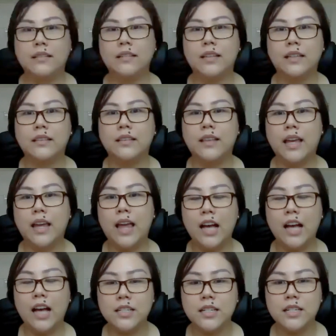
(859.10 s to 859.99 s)
that they
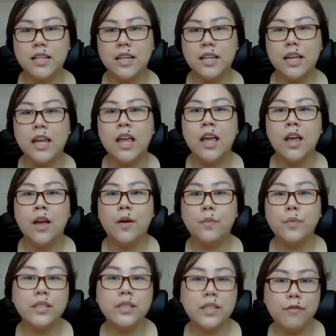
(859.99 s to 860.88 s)
actually
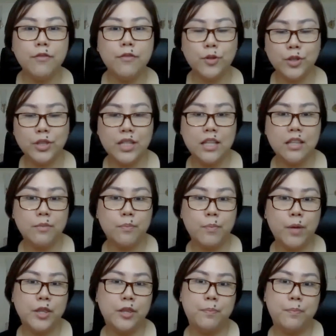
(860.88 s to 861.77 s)
would give 13th
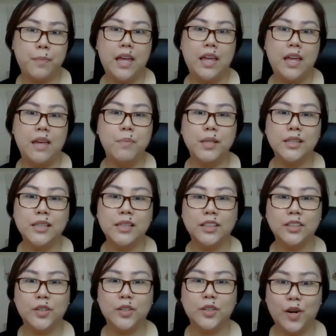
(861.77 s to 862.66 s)
month pay, but
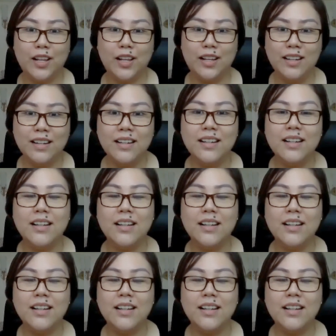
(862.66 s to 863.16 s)
not all.